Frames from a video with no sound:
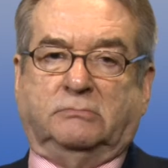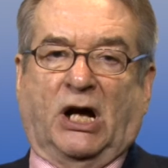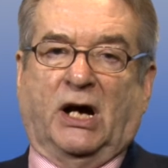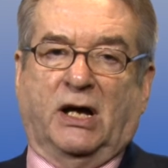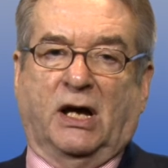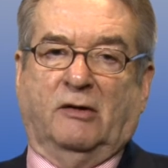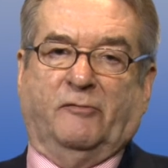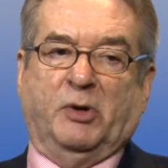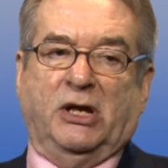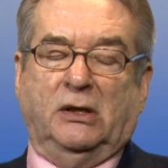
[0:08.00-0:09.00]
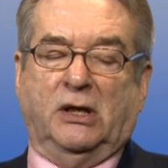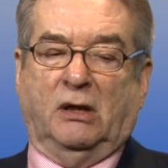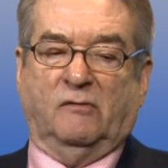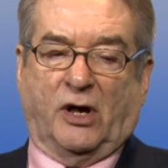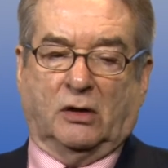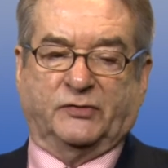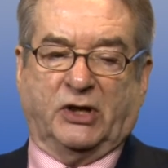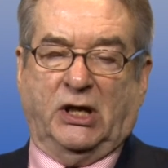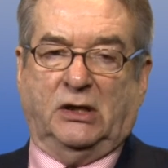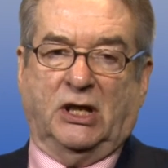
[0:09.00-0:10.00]
I have been involved
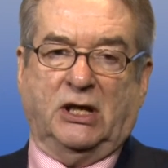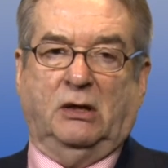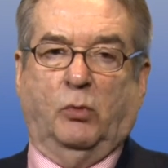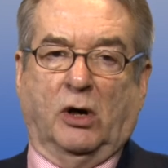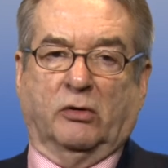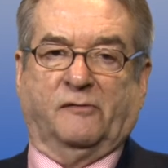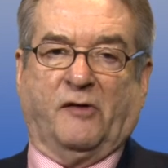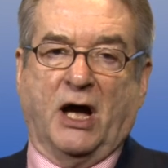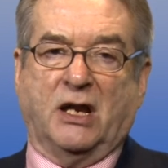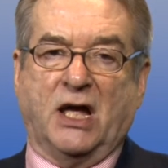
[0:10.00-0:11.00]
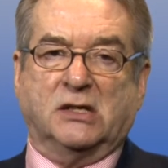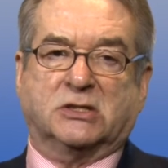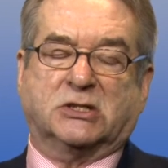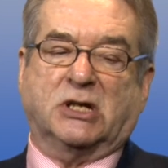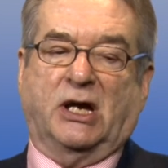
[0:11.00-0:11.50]
in the world of finance